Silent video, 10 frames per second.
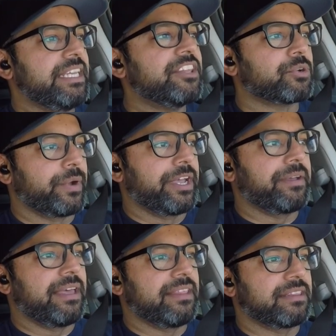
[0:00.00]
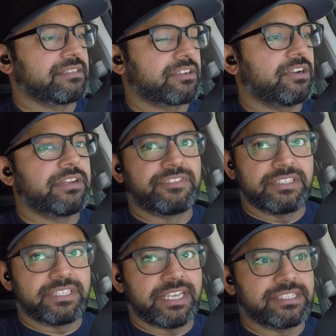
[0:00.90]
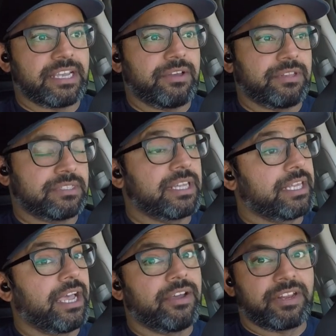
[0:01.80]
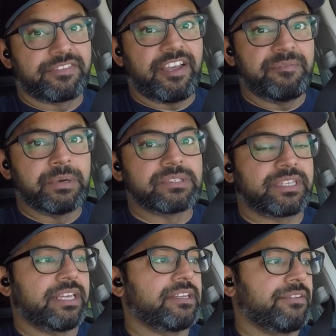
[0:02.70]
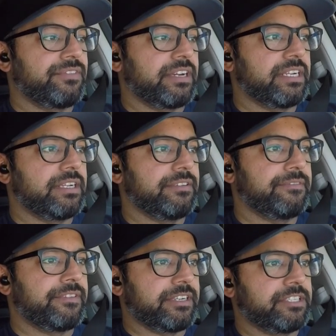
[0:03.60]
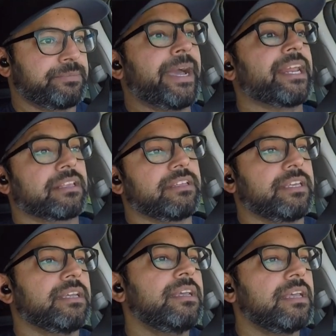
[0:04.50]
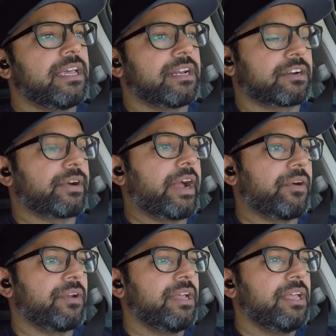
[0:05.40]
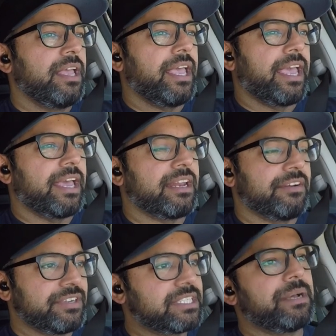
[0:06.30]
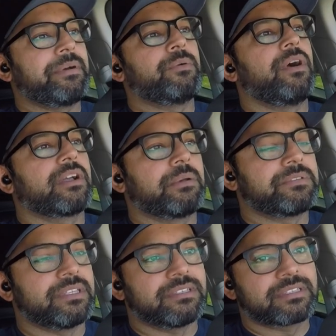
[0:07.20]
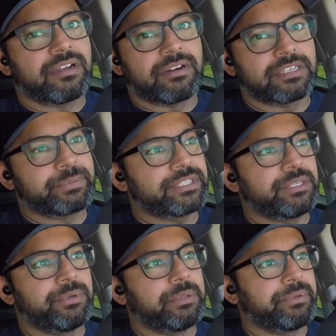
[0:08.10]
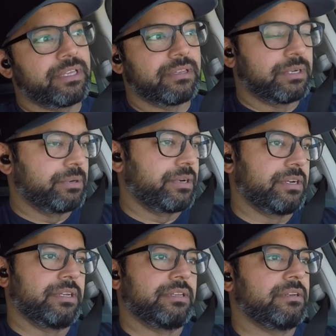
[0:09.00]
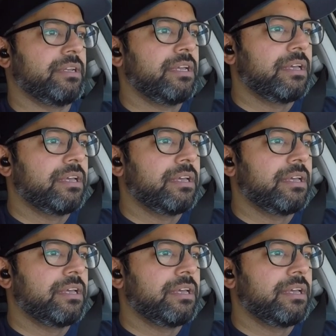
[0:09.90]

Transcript: either way, I think this car definitely stands out. This and the Ioniq 5 both stand out very, very dramatically in a crowd. And every time I walk up to this car, especially with it being lowered and